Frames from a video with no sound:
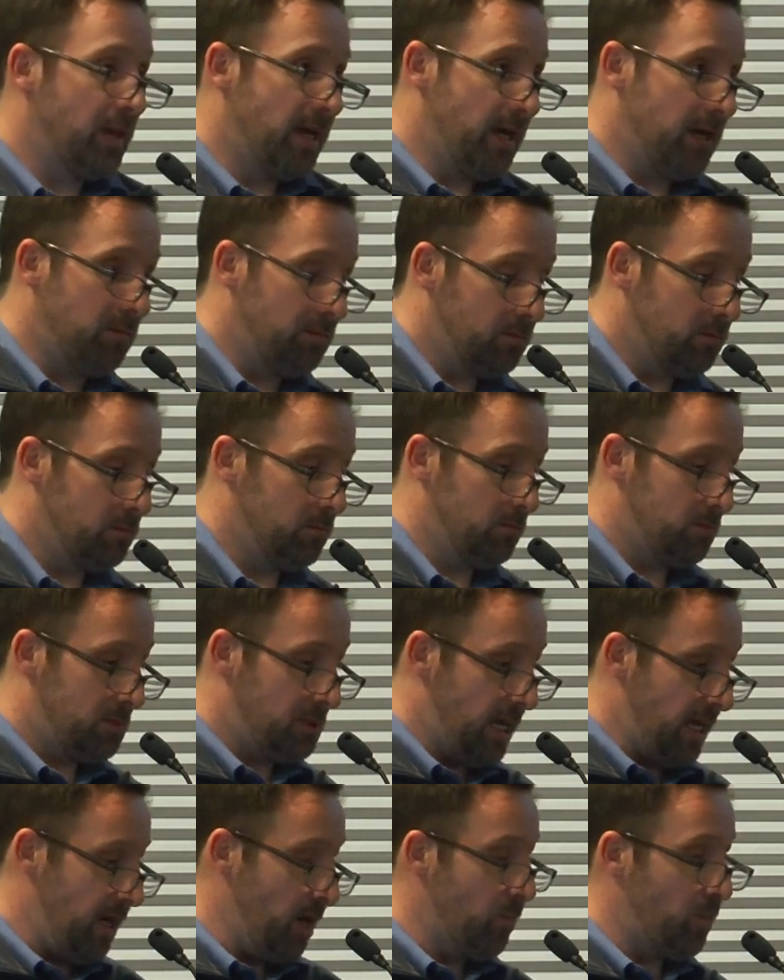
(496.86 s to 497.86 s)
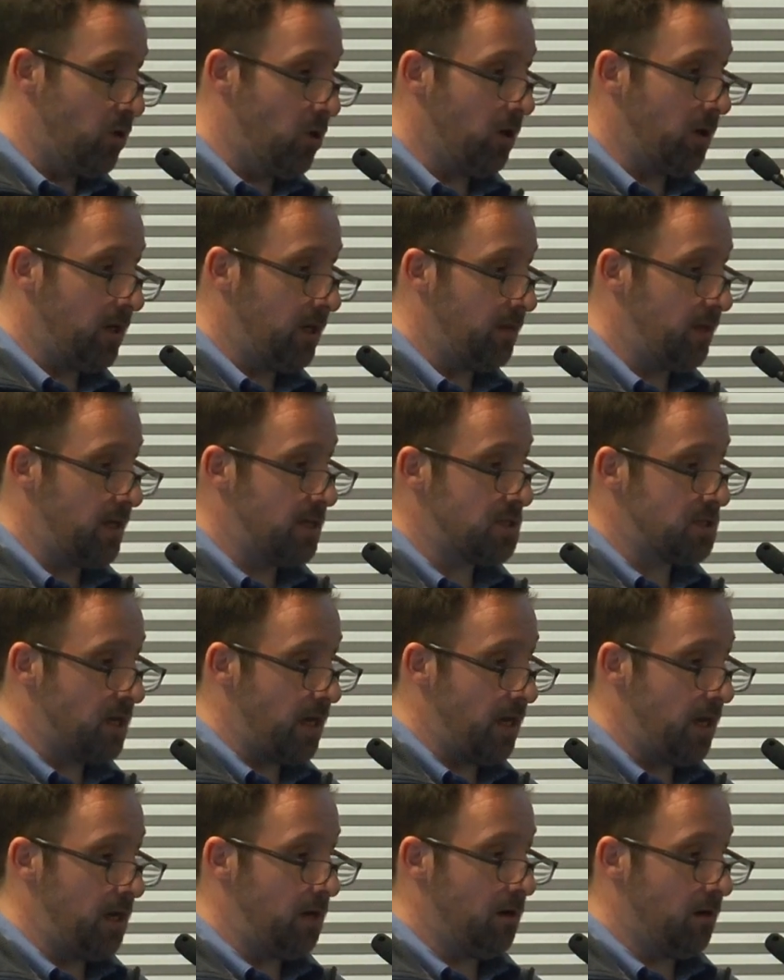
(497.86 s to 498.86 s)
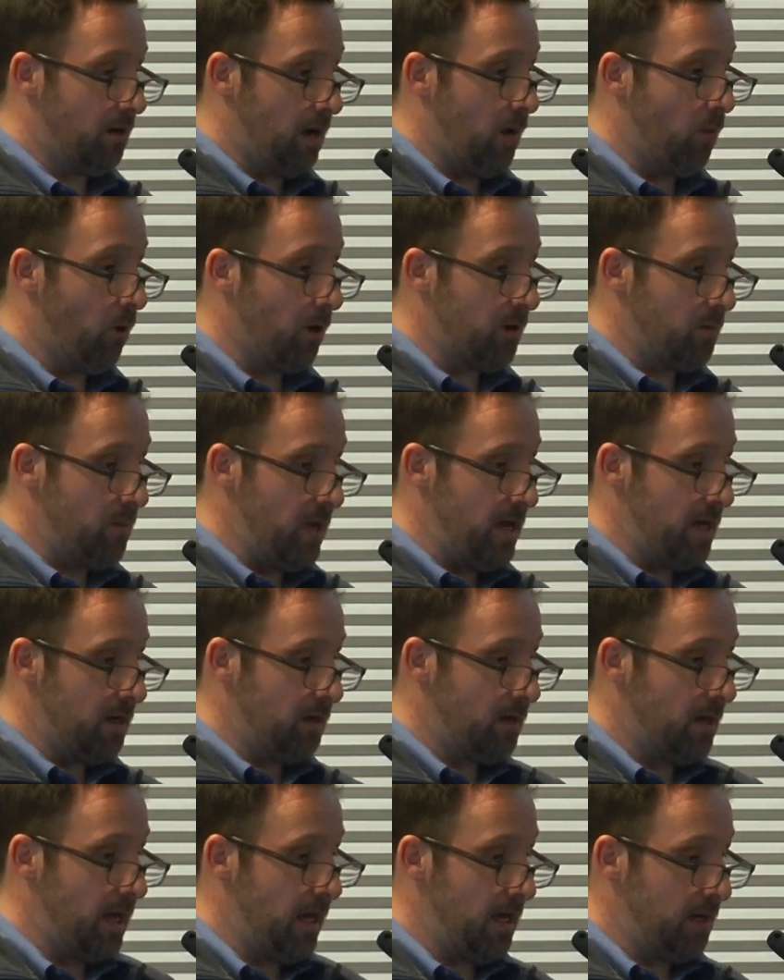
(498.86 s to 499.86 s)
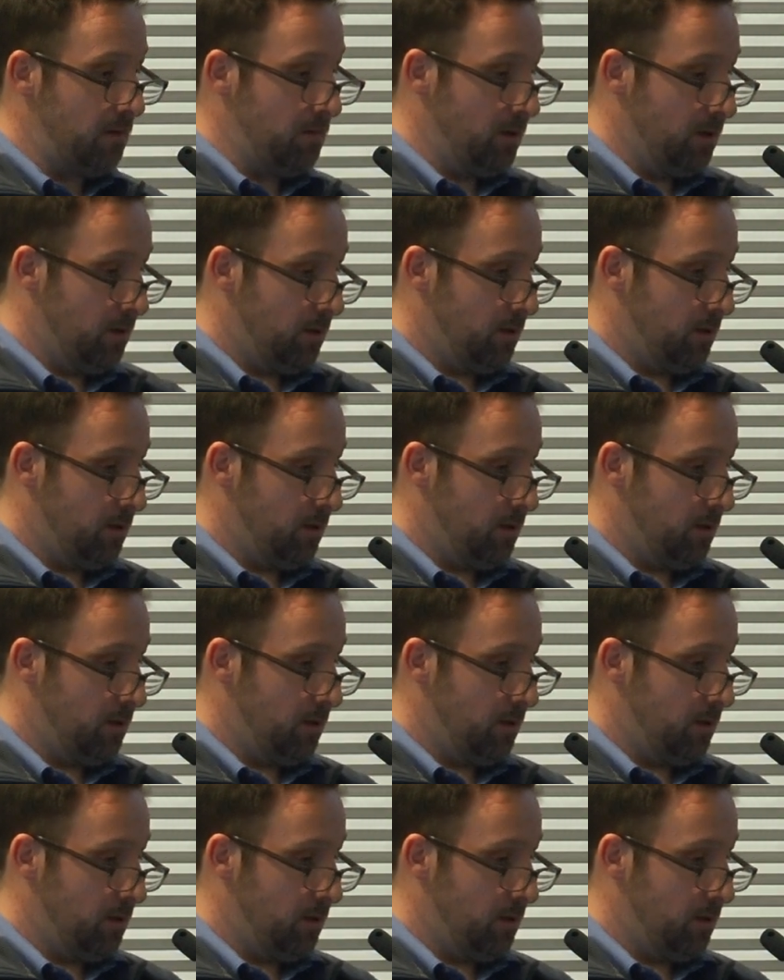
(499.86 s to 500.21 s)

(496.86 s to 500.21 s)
they take a book and they say, I want to make a